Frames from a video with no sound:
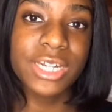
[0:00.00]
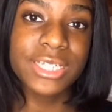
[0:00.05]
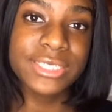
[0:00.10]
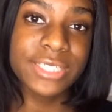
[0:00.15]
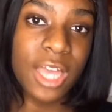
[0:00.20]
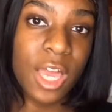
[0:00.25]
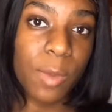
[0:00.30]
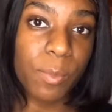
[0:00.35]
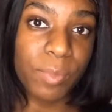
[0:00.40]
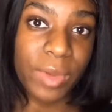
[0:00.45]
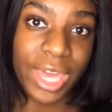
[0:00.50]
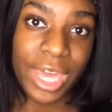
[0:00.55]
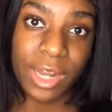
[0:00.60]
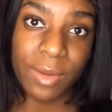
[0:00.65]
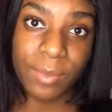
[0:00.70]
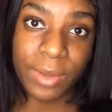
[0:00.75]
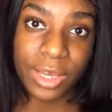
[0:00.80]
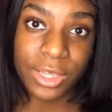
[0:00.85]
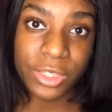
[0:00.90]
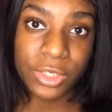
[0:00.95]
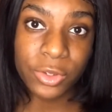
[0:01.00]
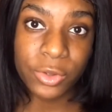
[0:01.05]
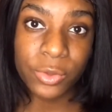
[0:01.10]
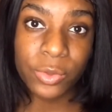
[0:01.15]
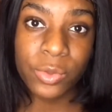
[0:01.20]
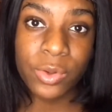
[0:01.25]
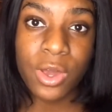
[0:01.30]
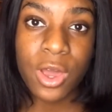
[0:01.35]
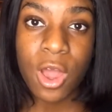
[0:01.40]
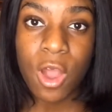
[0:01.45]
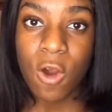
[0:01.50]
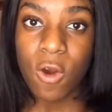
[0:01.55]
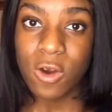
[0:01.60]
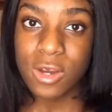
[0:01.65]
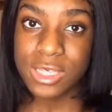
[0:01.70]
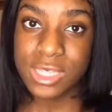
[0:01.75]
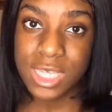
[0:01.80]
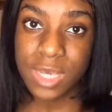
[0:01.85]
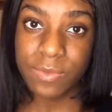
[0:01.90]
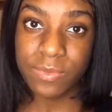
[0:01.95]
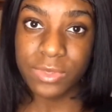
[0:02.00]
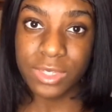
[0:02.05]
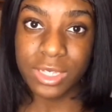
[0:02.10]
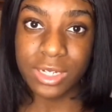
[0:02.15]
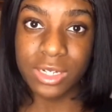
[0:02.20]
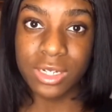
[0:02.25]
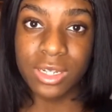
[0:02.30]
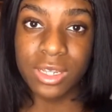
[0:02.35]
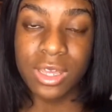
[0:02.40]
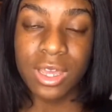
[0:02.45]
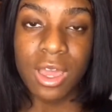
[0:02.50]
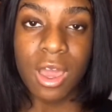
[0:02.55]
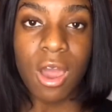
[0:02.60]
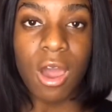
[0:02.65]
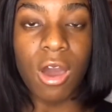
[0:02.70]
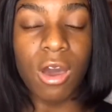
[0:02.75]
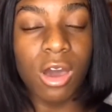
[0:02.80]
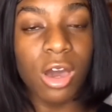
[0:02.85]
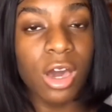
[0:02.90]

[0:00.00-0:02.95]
talk bad about you or something, all